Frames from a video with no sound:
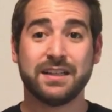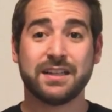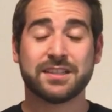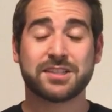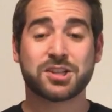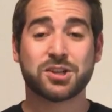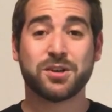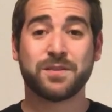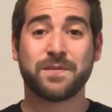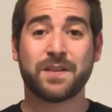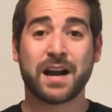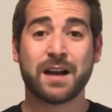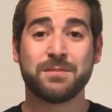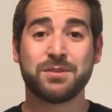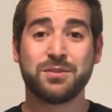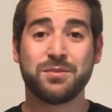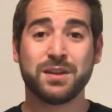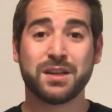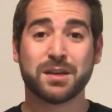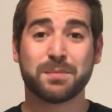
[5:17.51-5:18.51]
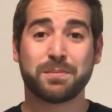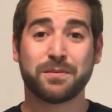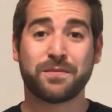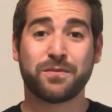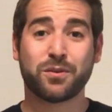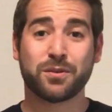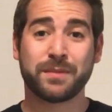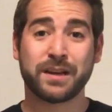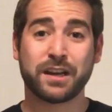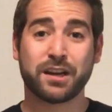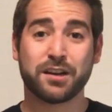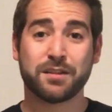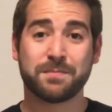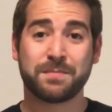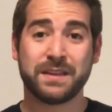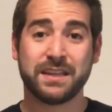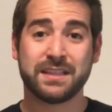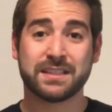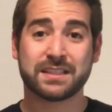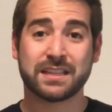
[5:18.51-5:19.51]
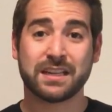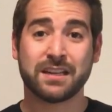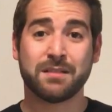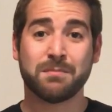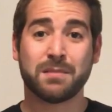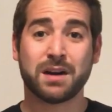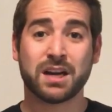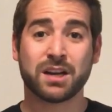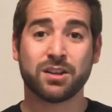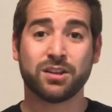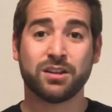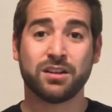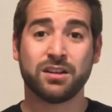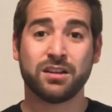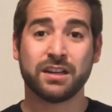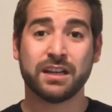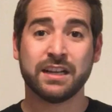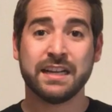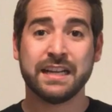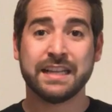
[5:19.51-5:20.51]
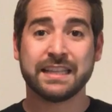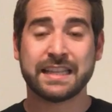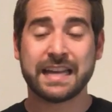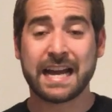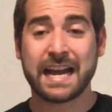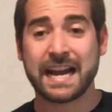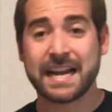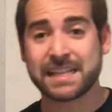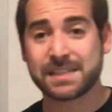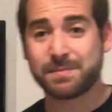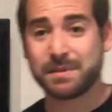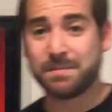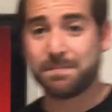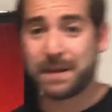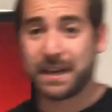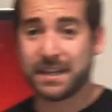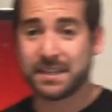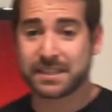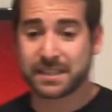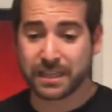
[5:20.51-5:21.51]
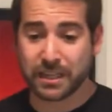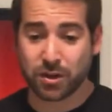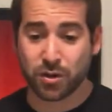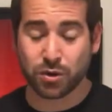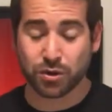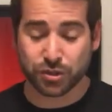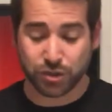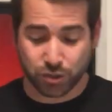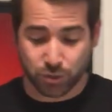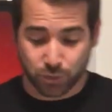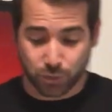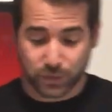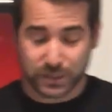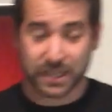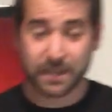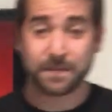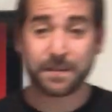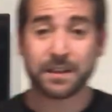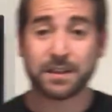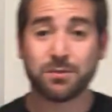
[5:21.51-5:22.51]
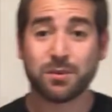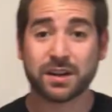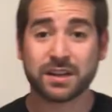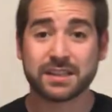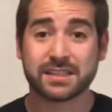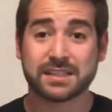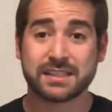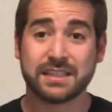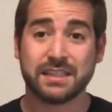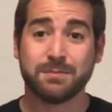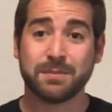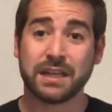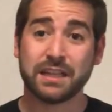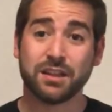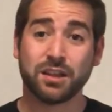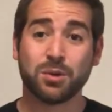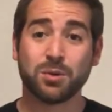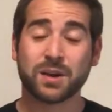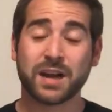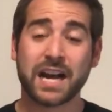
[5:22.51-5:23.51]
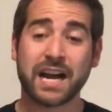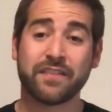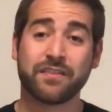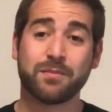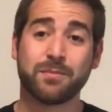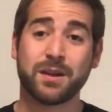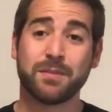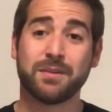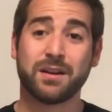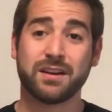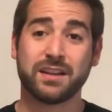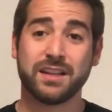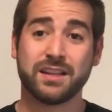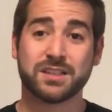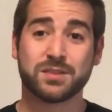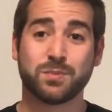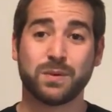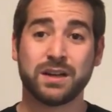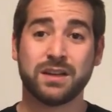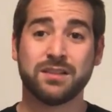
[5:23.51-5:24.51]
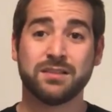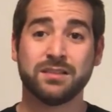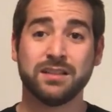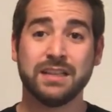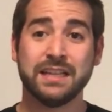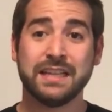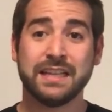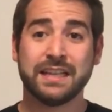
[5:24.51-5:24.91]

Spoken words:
So if I'm doing a performing art piece and a monologue that has me pacing, or you definitely want to see my lower half of my body as well,